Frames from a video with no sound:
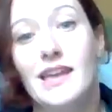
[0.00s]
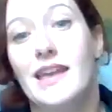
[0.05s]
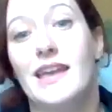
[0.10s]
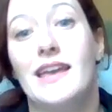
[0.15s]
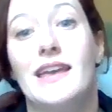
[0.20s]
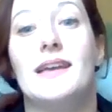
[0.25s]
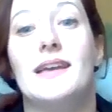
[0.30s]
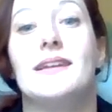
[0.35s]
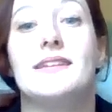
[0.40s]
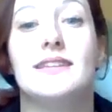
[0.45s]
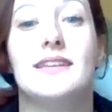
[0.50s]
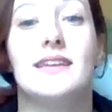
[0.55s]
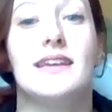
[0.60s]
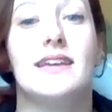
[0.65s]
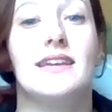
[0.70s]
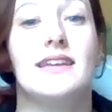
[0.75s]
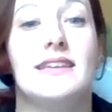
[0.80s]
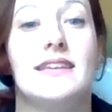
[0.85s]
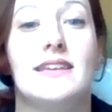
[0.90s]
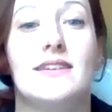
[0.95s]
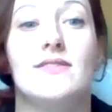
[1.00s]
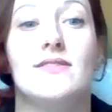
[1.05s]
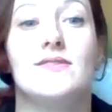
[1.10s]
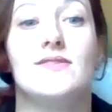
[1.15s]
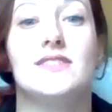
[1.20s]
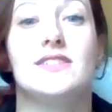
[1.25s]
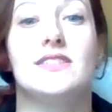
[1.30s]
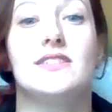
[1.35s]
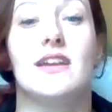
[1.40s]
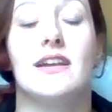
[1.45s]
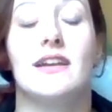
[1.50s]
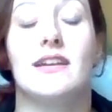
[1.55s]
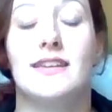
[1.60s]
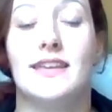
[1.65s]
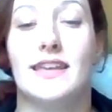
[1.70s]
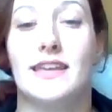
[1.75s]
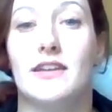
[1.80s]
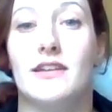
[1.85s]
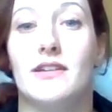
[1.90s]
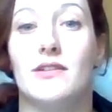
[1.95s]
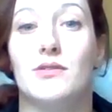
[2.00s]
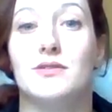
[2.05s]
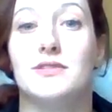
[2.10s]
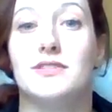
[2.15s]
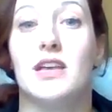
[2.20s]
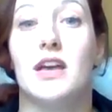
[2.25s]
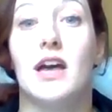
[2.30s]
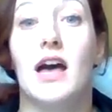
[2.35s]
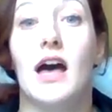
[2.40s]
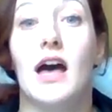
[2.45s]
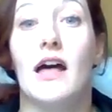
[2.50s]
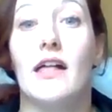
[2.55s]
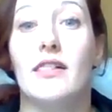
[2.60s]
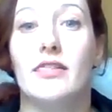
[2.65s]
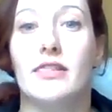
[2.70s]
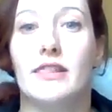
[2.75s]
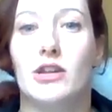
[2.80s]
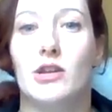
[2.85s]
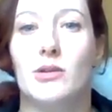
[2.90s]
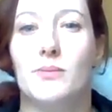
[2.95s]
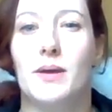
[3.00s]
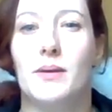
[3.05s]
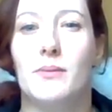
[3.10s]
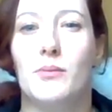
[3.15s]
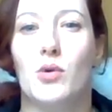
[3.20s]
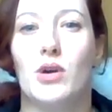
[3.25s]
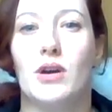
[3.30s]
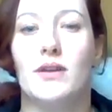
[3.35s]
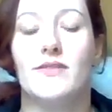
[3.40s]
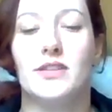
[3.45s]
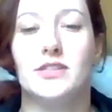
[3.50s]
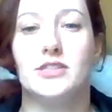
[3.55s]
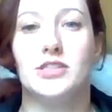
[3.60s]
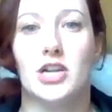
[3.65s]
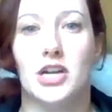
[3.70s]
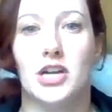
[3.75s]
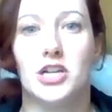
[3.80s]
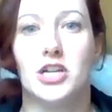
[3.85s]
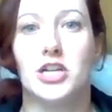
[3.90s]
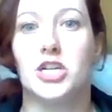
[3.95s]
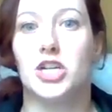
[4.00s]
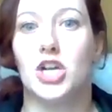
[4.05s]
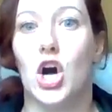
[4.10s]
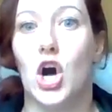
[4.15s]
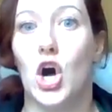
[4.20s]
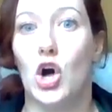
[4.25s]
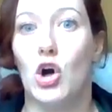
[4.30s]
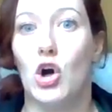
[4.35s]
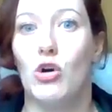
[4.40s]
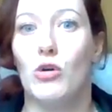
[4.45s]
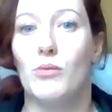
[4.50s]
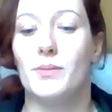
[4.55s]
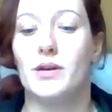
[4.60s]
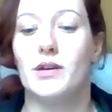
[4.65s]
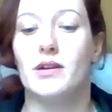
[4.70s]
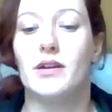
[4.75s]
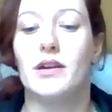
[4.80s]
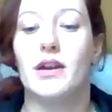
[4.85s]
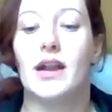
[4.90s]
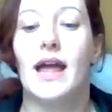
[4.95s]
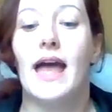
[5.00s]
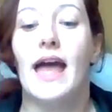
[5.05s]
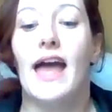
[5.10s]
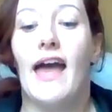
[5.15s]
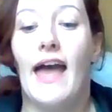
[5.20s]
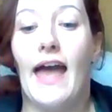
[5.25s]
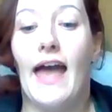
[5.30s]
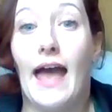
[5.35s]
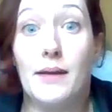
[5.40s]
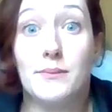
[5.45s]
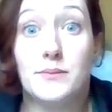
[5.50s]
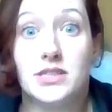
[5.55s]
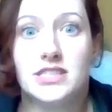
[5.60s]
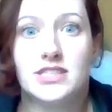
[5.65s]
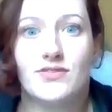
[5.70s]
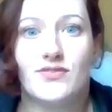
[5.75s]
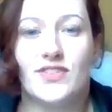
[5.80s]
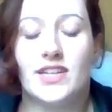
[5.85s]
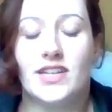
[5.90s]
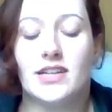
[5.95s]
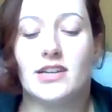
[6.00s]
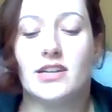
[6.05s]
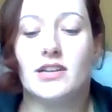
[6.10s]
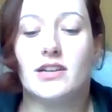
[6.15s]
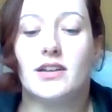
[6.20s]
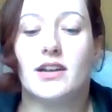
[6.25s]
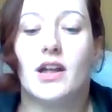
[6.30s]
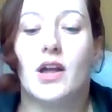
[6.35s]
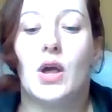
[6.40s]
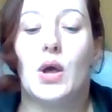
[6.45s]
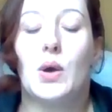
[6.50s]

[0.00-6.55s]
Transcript: It gives kiddos a little bit more of a darker, calmer atmosphere,